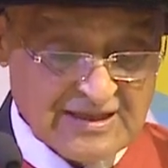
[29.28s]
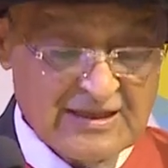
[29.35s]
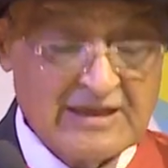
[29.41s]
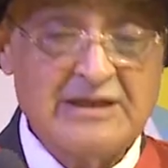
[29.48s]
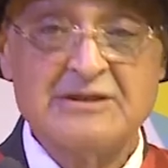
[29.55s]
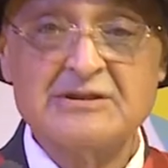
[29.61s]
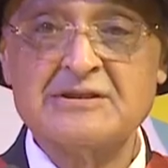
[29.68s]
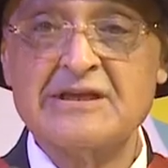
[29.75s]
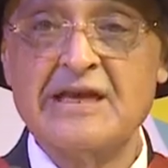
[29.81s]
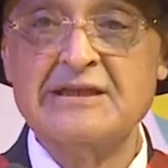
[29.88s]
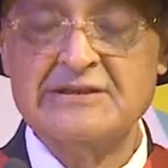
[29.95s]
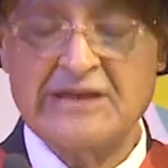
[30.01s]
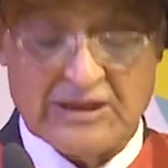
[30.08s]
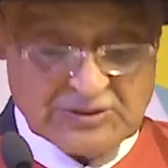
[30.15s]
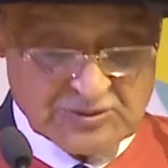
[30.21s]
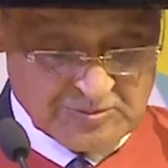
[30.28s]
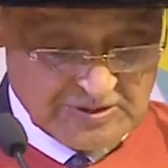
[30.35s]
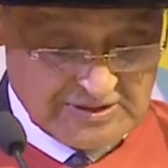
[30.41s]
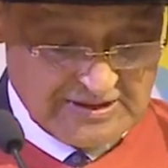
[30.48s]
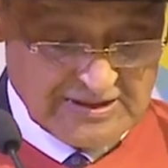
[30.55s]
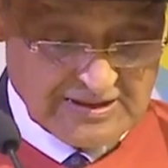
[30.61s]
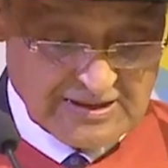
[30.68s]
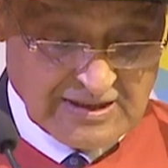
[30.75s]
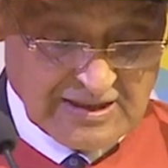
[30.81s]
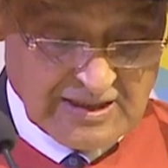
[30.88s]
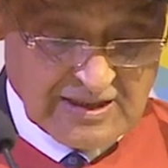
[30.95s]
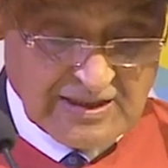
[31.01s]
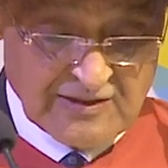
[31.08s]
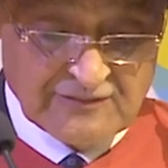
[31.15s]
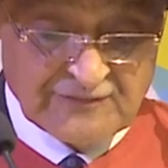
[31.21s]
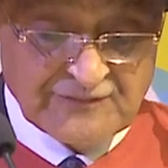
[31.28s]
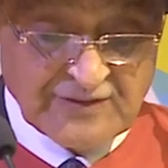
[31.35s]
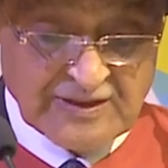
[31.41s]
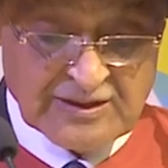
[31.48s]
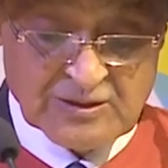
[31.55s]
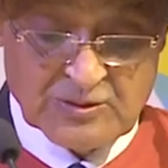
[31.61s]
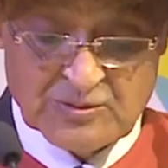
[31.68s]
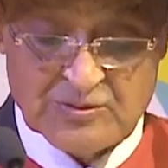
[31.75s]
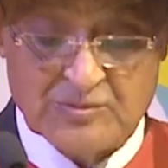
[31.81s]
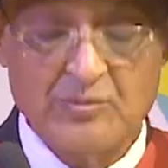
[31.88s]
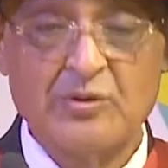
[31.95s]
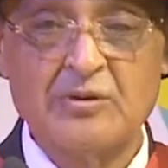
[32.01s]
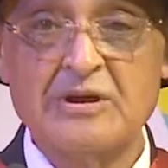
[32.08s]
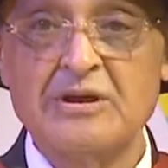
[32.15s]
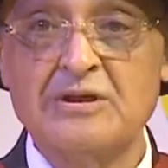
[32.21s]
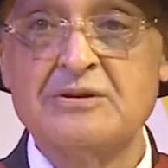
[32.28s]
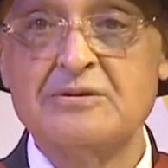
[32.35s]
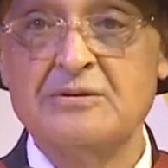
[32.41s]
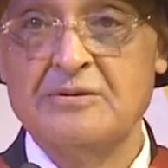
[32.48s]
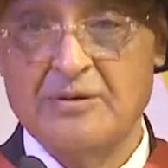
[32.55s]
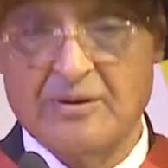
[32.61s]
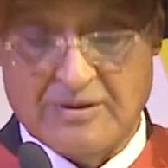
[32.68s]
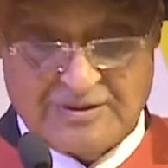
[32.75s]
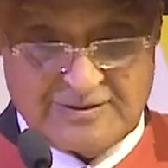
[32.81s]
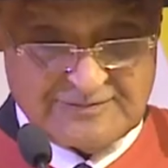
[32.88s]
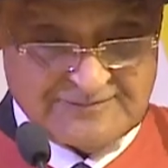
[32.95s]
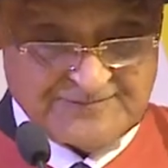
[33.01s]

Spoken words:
ladies and gentlemen, a very good morning to you all.